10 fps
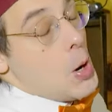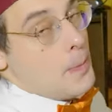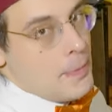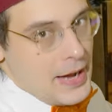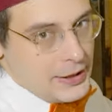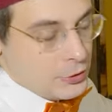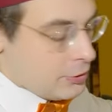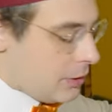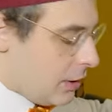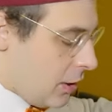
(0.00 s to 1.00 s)

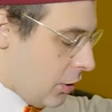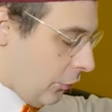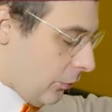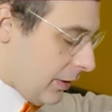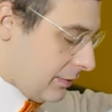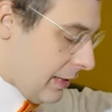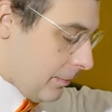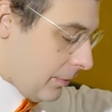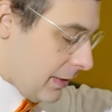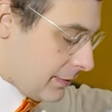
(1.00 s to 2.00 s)
minor. For
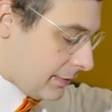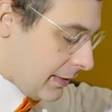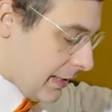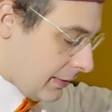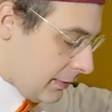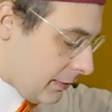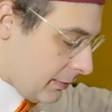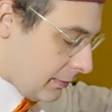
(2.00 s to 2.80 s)
example, let's take this